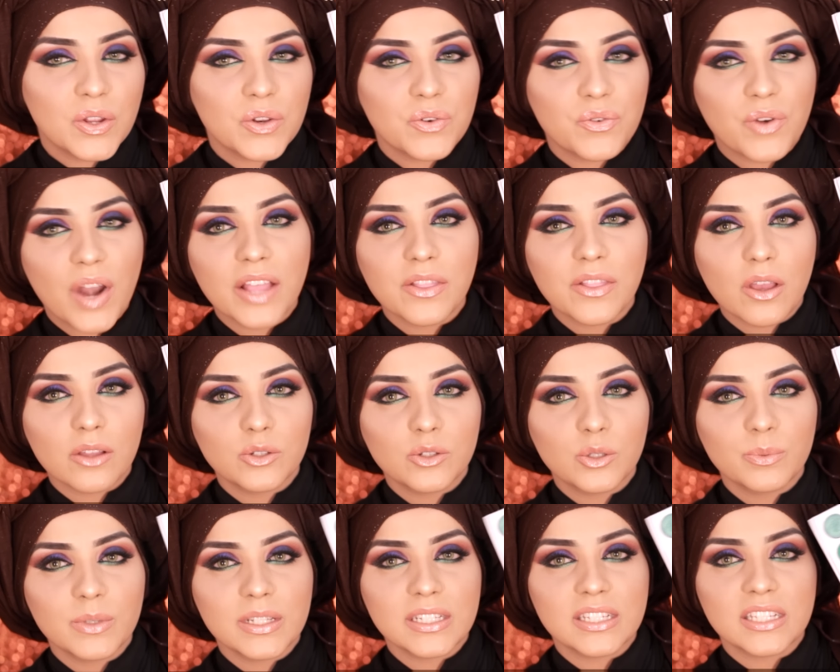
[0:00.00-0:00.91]
try
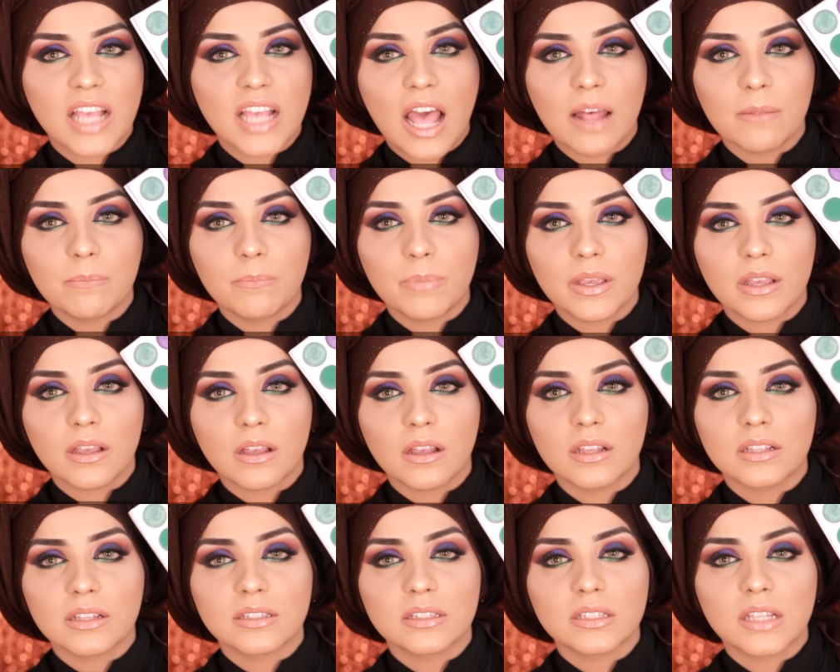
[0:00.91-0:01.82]
not to be sad
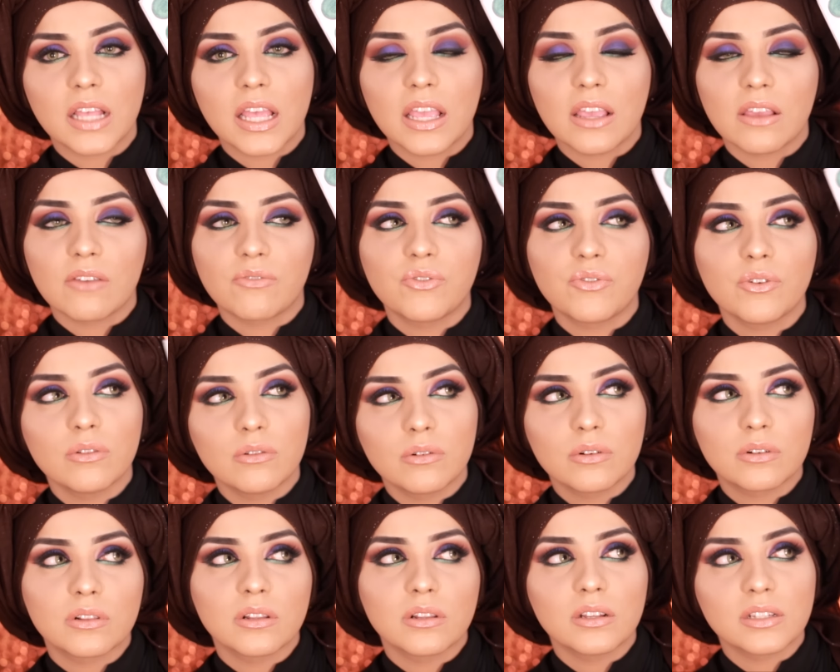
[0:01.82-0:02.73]
because if you
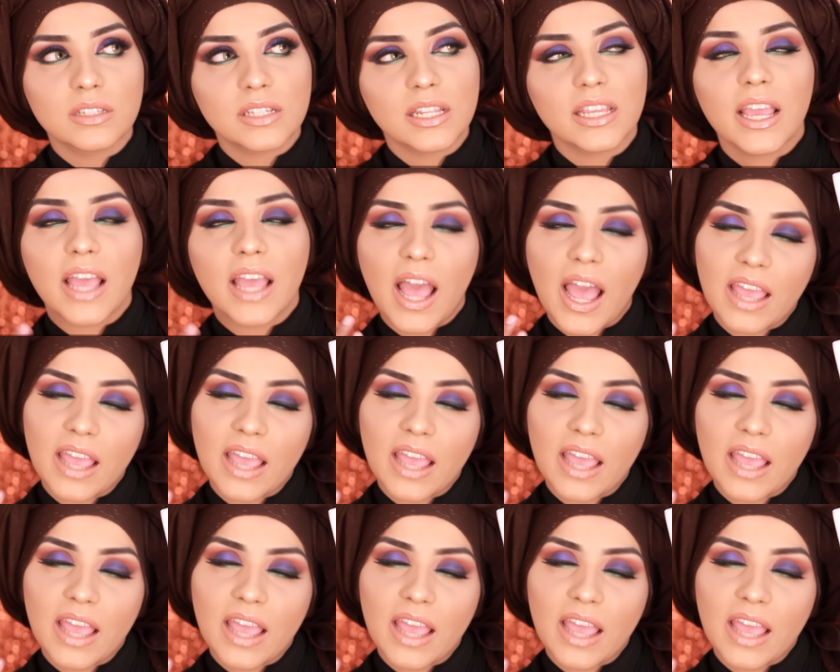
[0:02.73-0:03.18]
look closely,